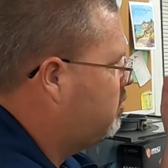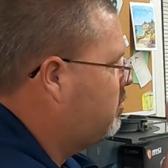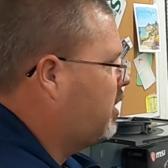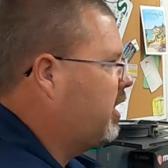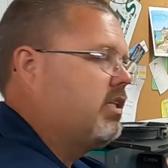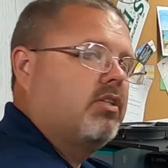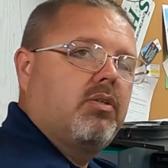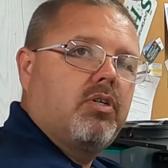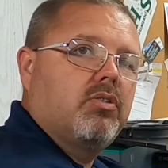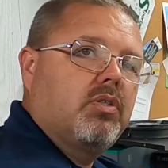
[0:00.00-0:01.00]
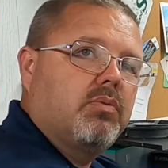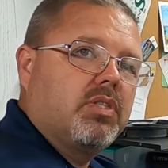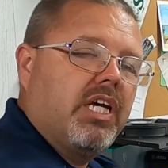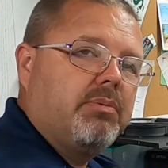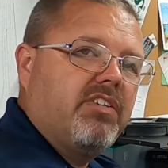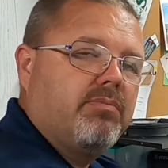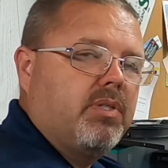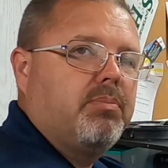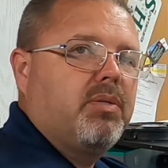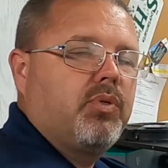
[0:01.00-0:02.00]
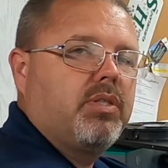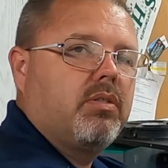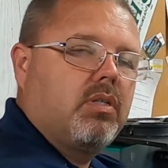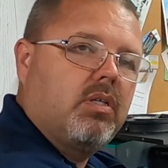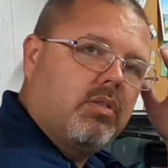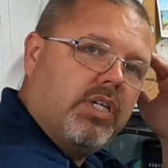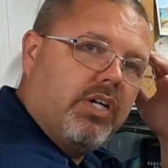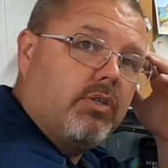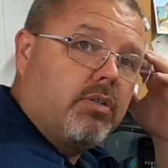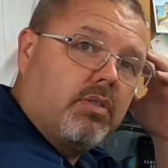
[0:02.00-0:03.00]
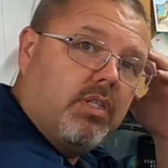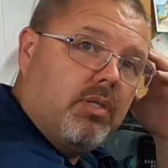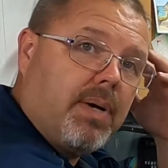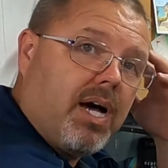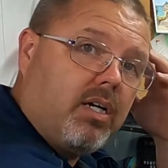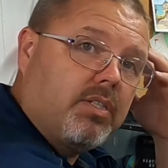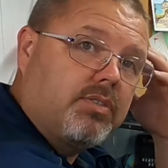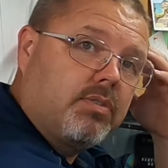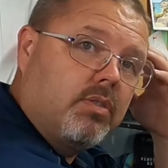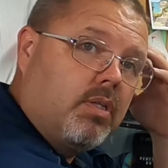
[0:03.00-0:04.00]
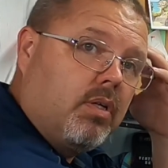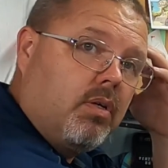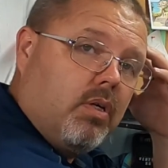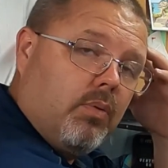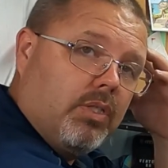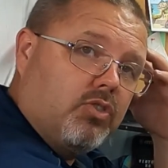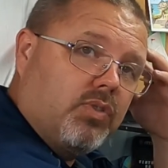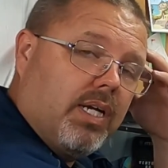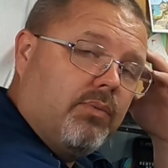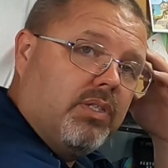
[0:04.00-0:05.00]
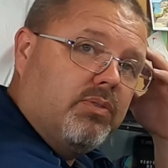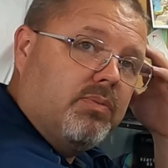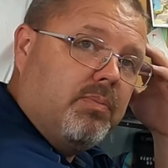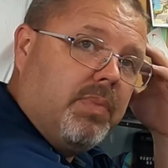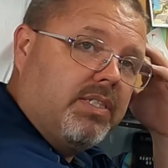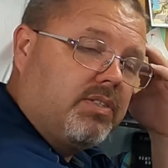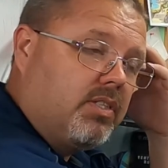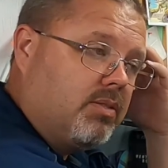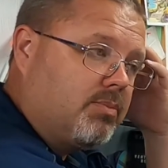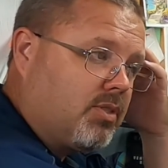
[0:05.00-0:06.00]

thinking because it kept giving me a memory error in the BIOS when it messed up.